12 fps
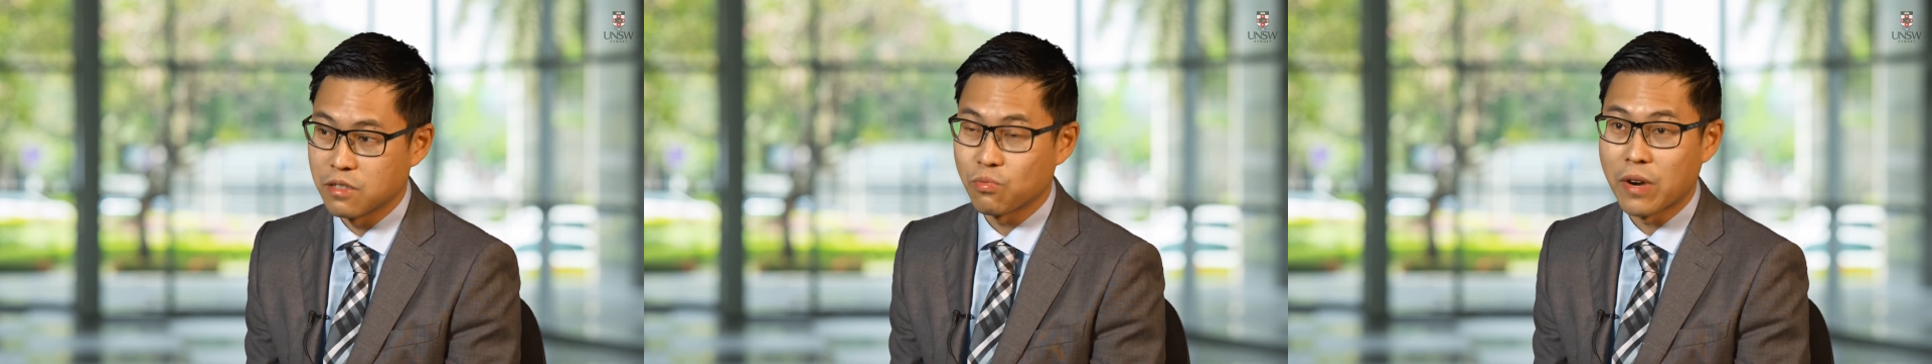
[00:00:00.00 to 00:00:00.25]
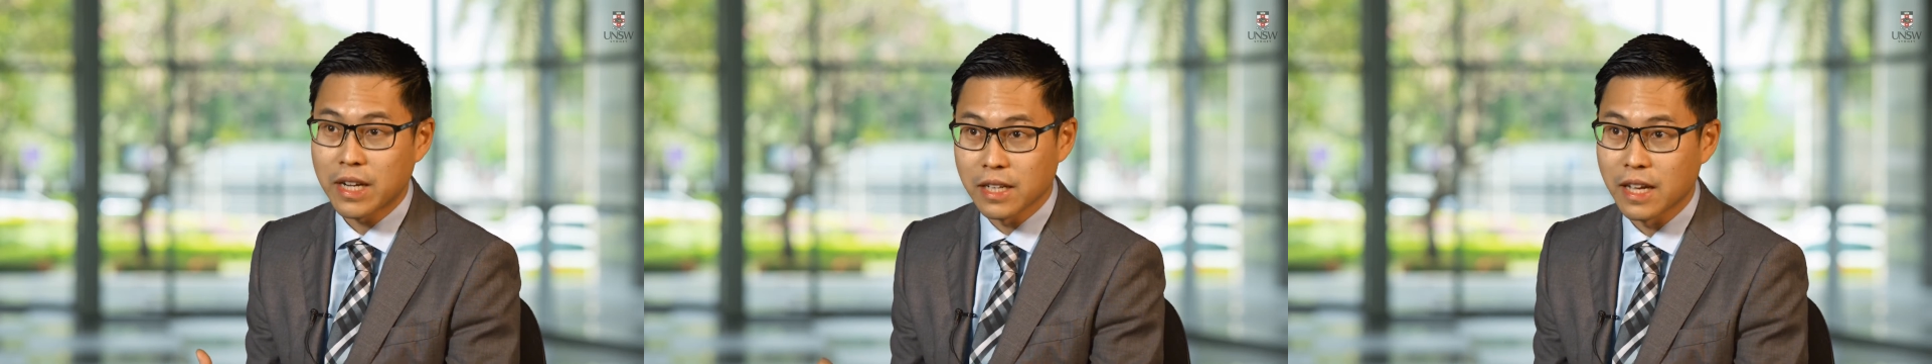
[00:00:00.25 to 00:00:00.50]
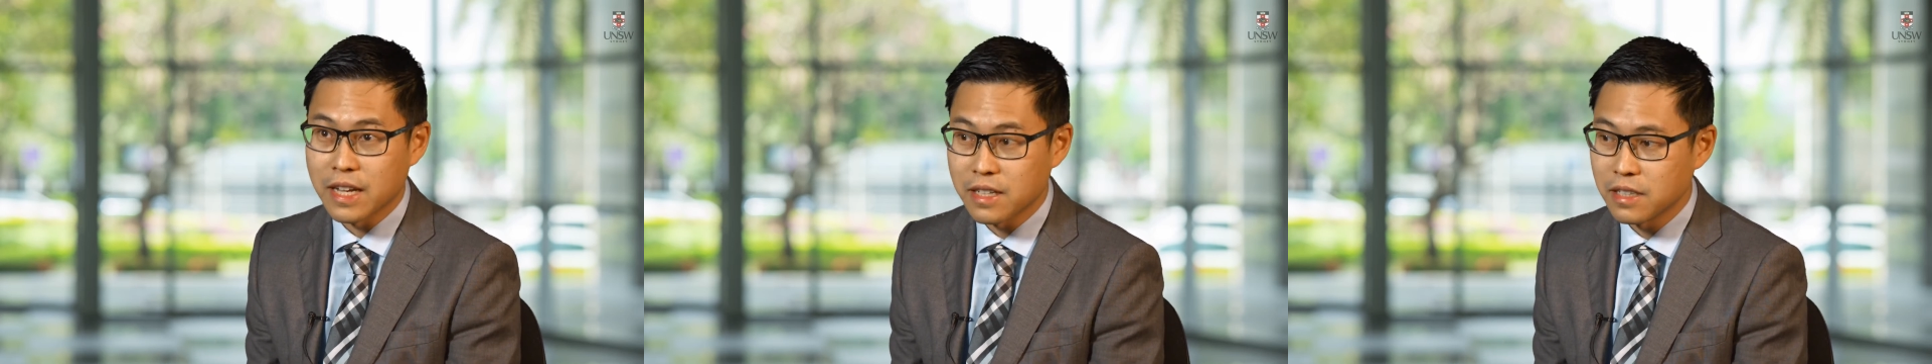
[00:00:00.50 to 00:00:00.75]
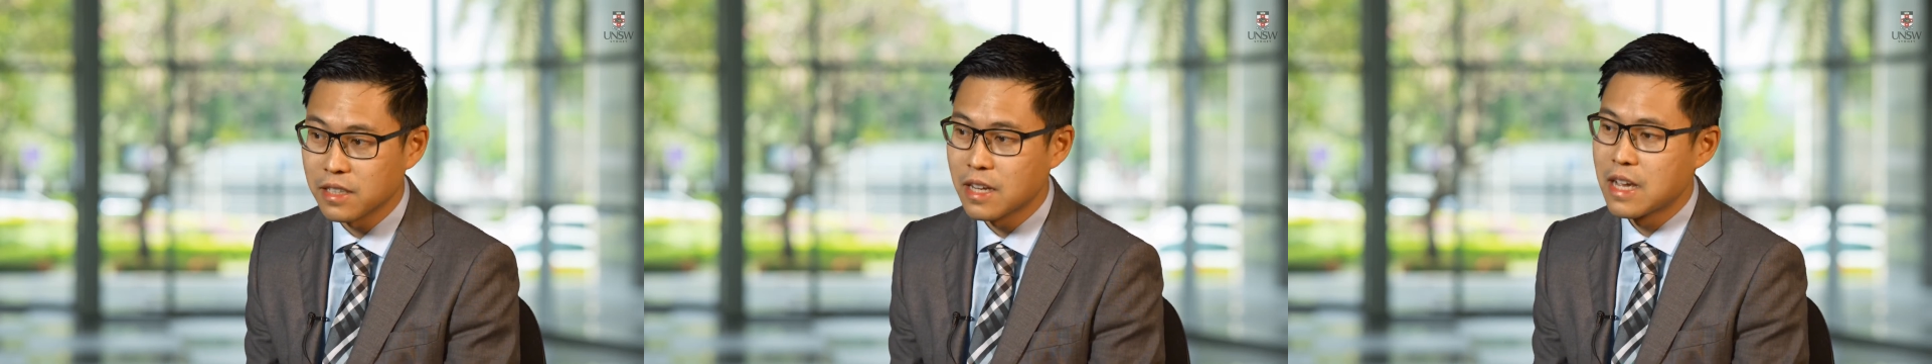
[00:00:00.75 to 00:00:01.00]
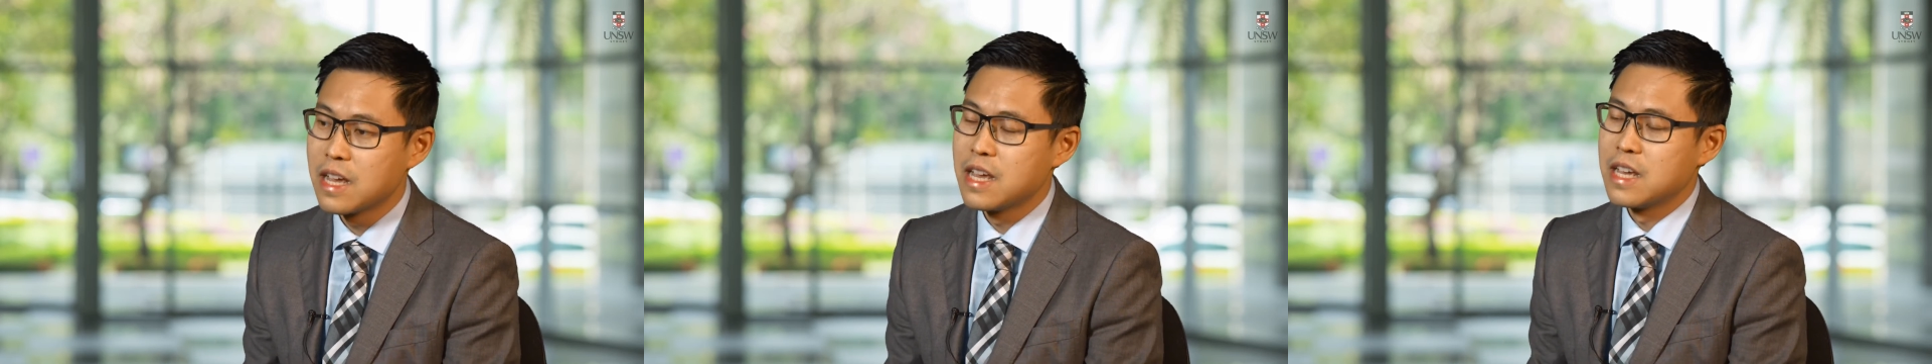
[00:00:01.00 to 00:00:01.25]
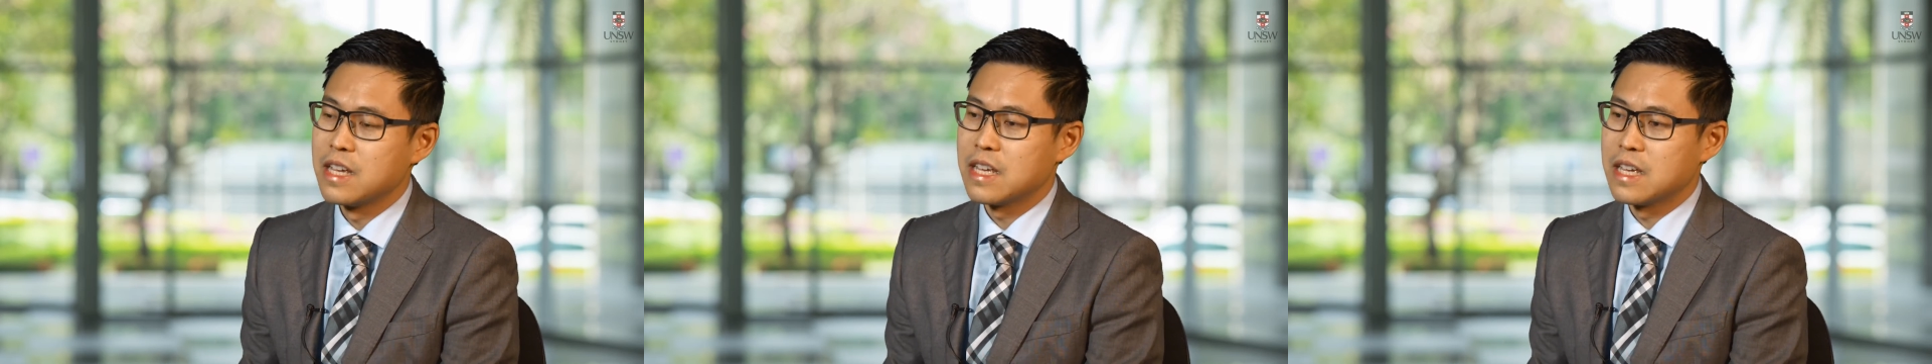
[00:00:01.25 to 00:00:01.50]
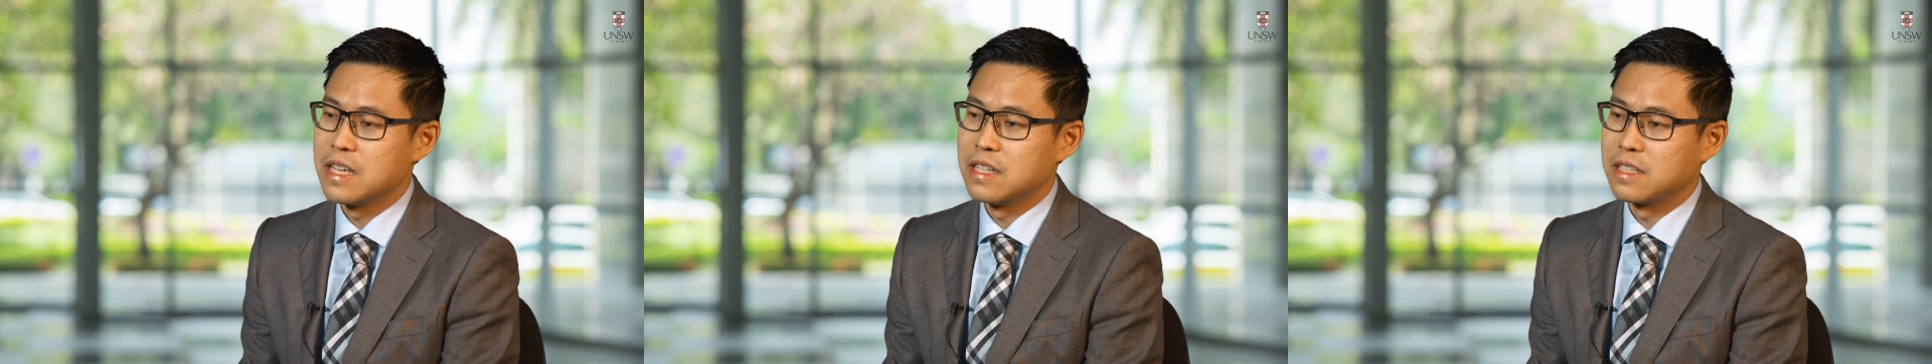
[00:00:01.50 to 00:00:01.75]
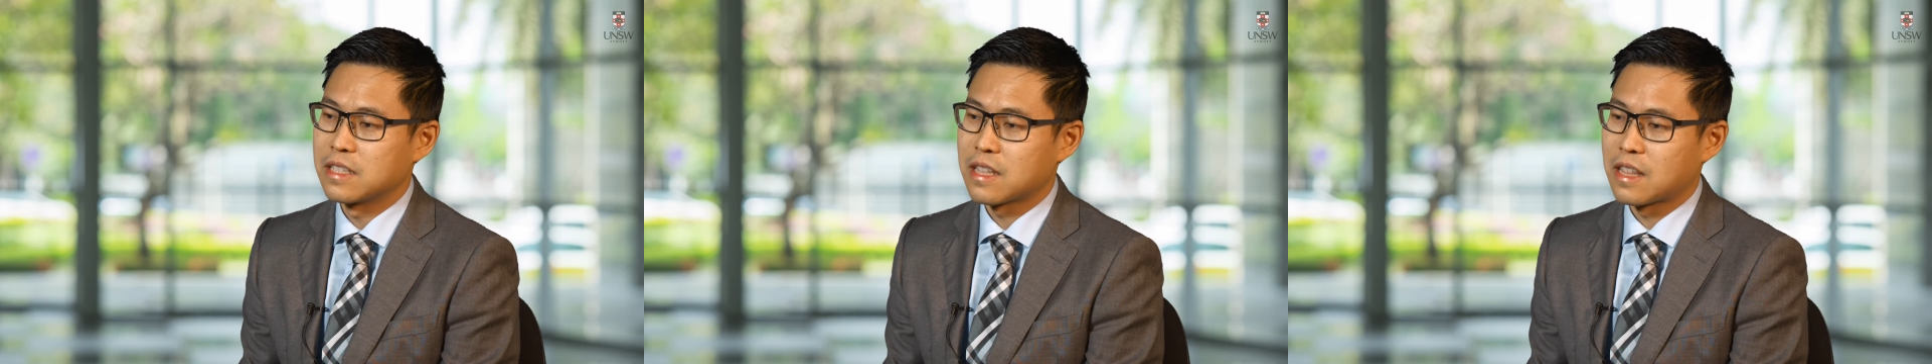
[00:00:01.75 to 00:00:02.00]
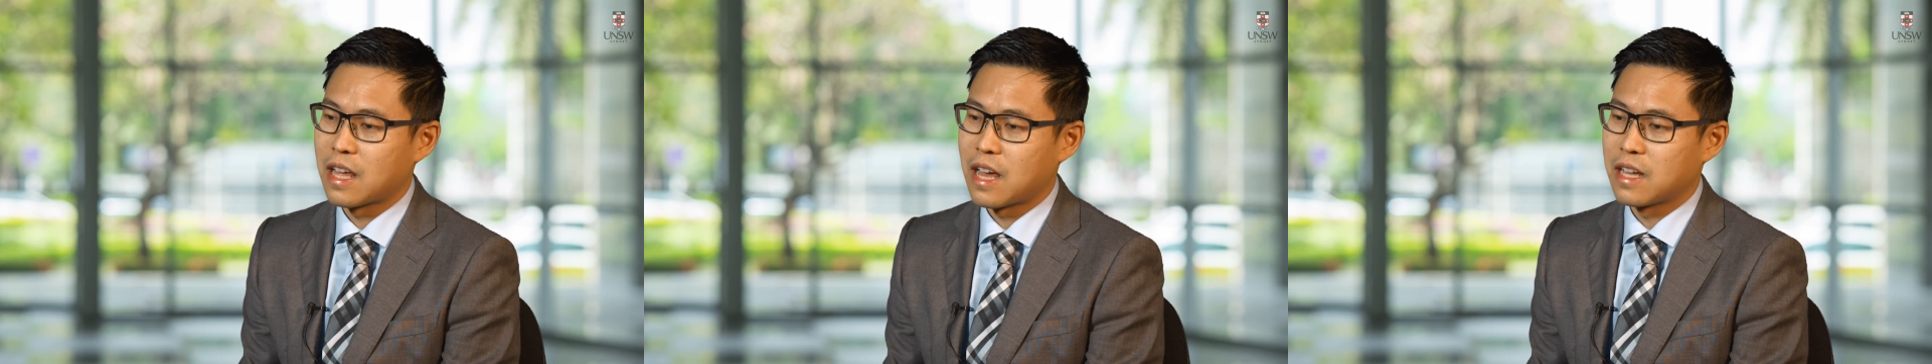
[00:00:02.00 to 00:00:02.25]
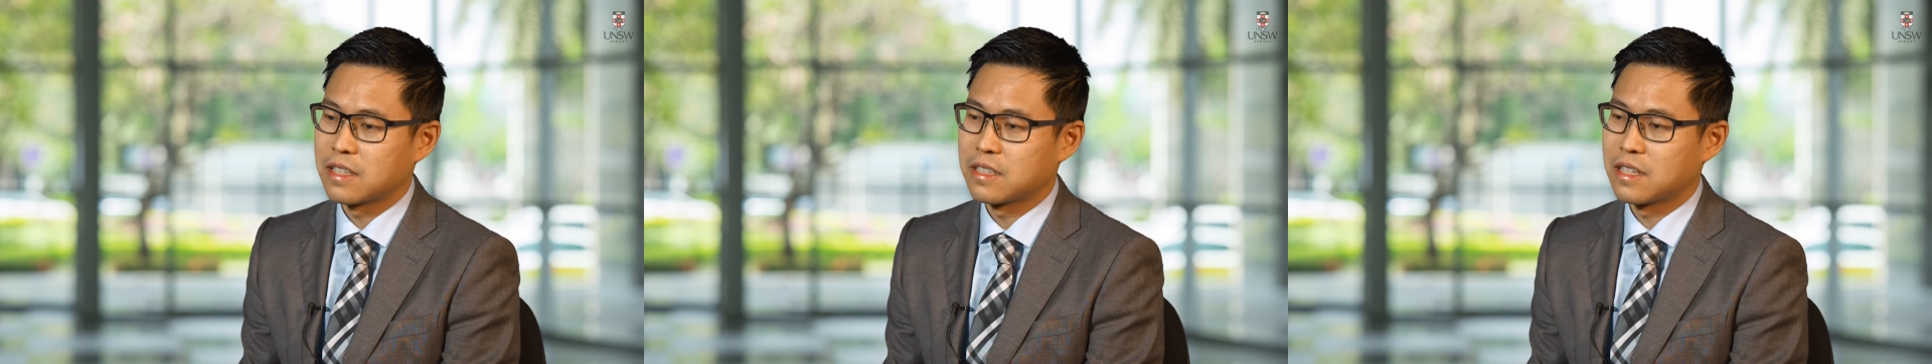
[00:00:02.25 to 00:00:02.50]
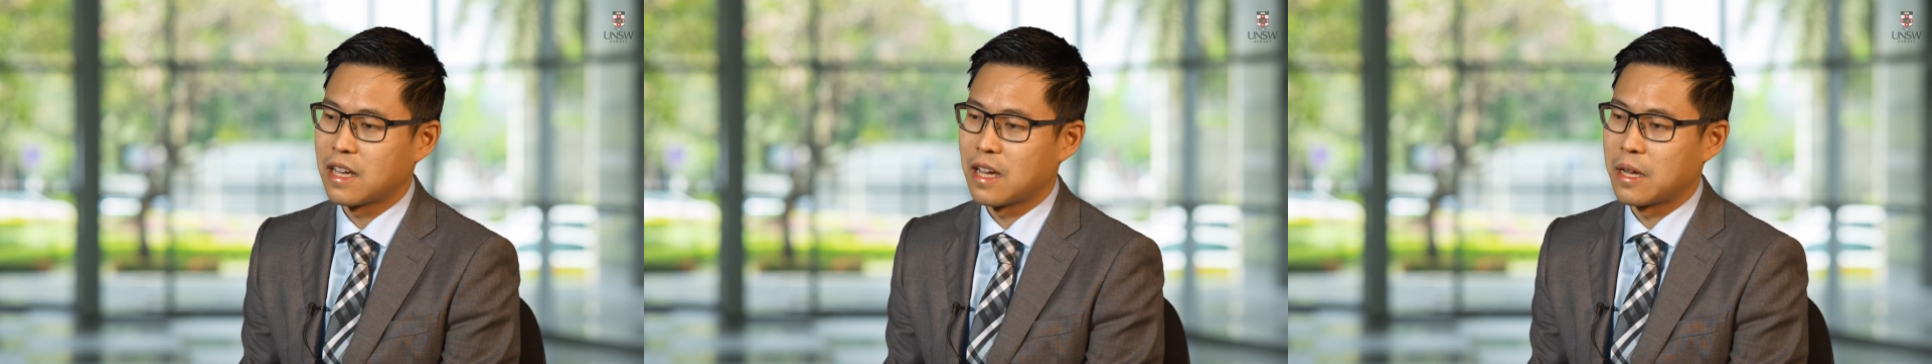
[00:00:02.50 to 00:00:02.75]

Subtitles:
regulated is that